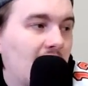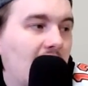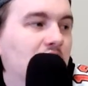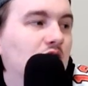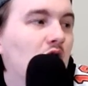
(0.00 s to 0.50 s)

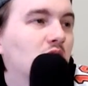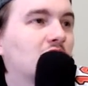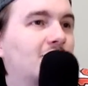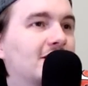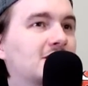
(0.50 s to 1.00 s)

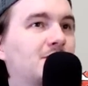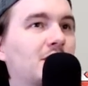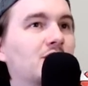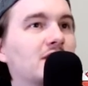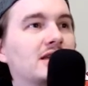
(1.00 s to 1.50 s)
Defensive
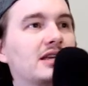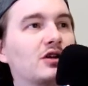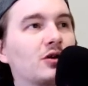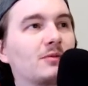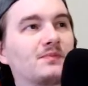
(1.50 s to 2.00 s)
Player of the
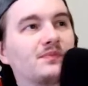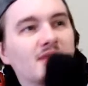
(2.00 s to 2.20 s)
Year